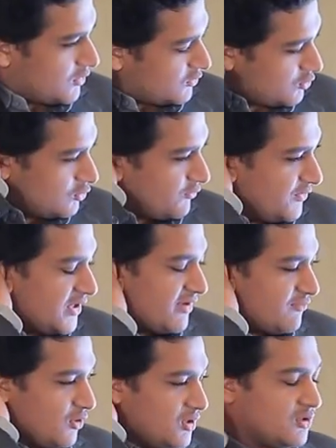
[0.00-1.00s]
So we
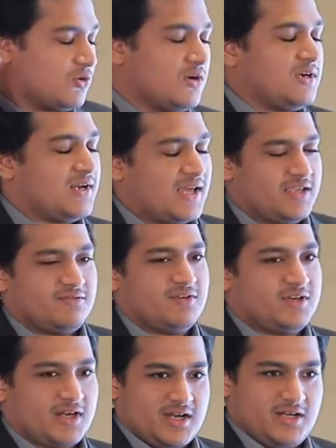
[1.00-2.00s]
have not gone
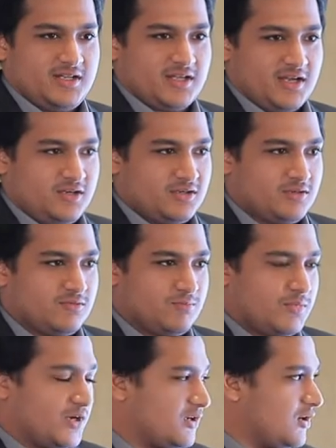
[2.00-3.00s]
live entirely yet,
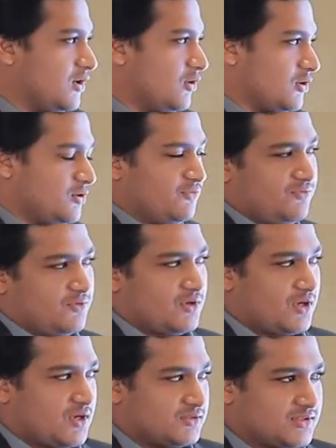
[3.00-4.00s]
but a lot of
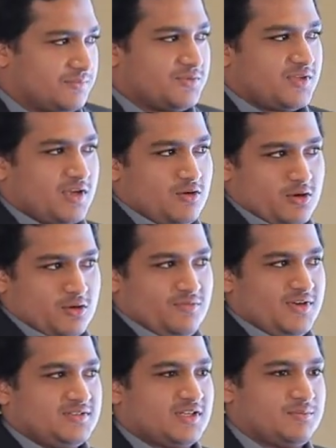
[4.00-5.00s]

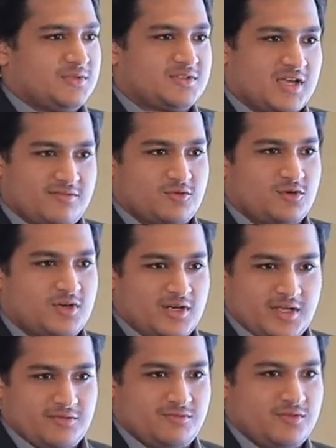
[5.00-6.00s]
our segments have gone
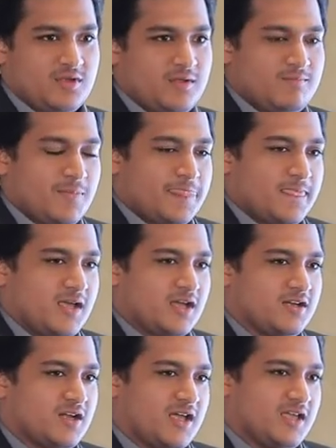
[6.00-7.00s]
live.
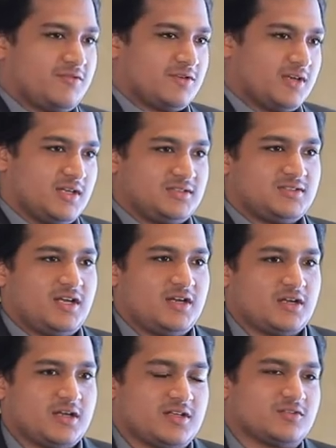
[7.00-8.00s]
And I have realized
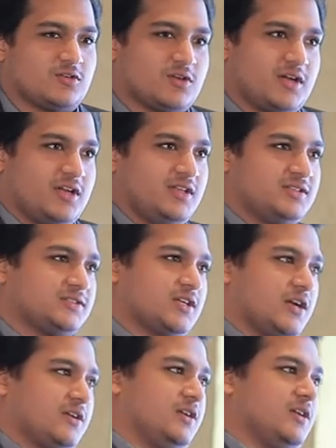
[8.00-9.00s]
that it has already
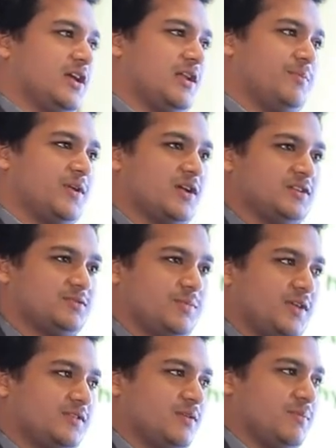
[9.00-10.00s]
started helping us
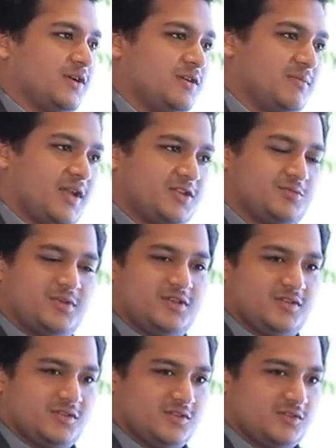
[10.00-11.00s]
make some better management
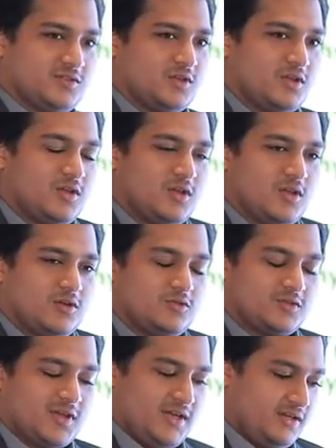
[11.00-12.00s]
decisions. To
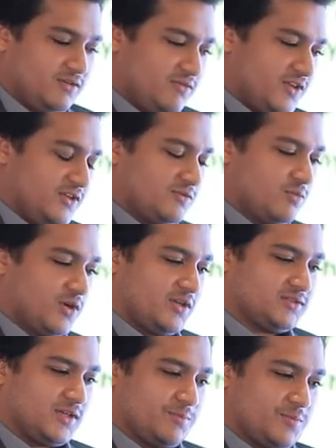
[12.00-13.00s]
cite a very small
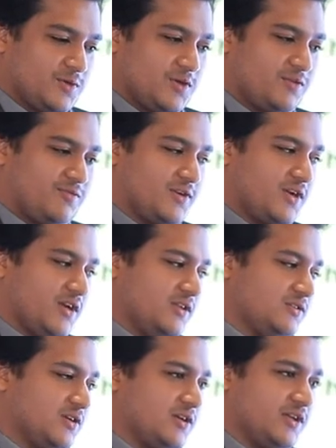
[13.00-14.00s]
example, if you're
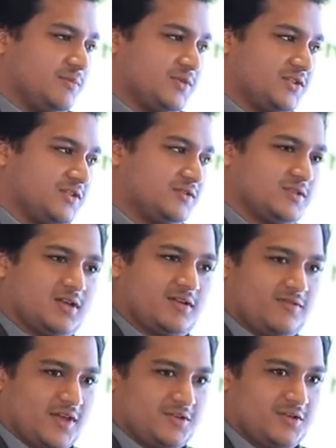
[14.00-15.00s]
running 30 machines in our
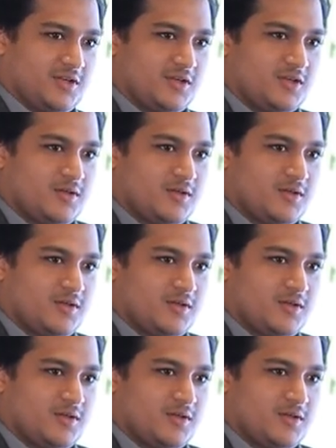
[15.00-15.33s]
factory,